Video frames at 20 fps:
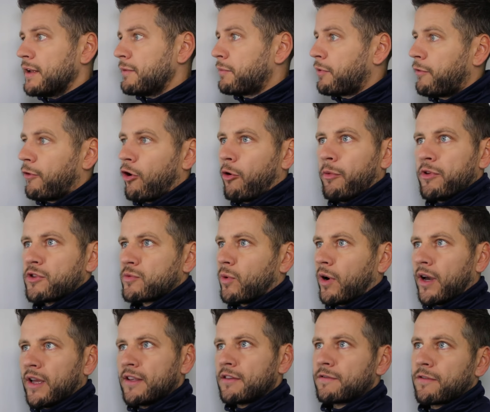
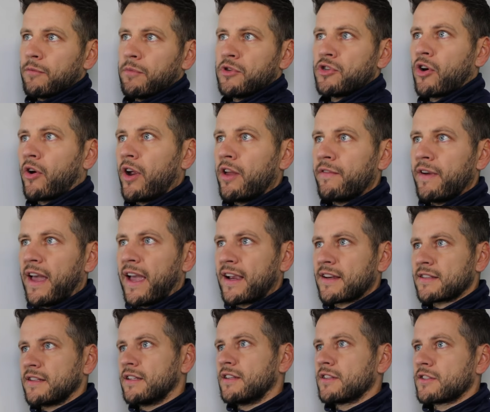performance-wise, for the majority of it,
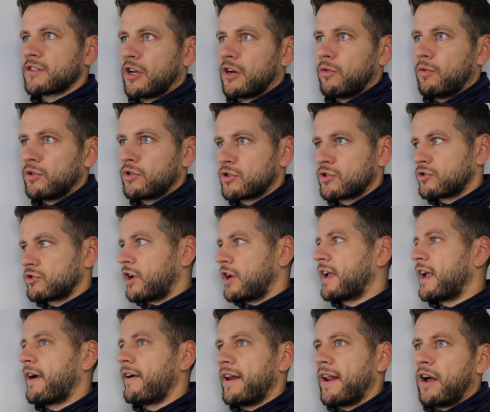excellent. So we'll just try to
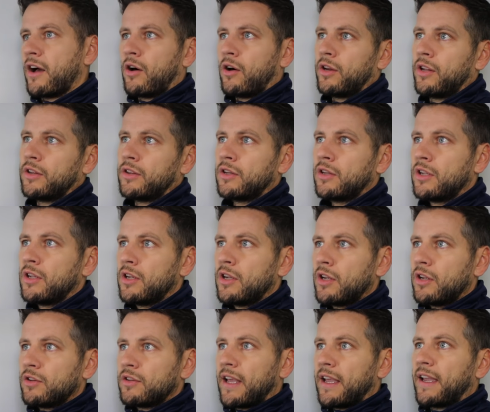carry that on and
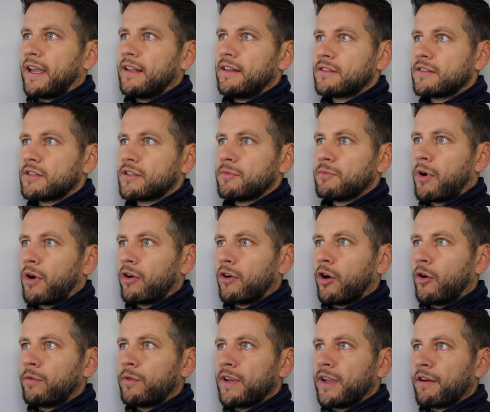take it into tomorrow and
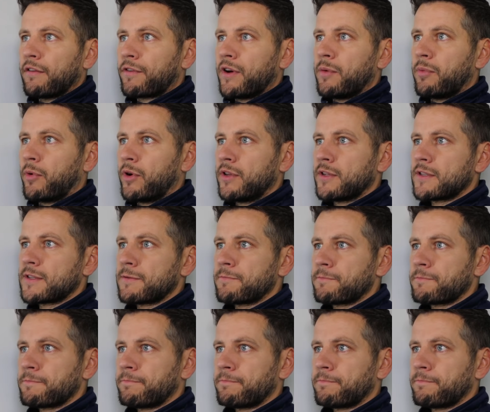hopefully get 3 points.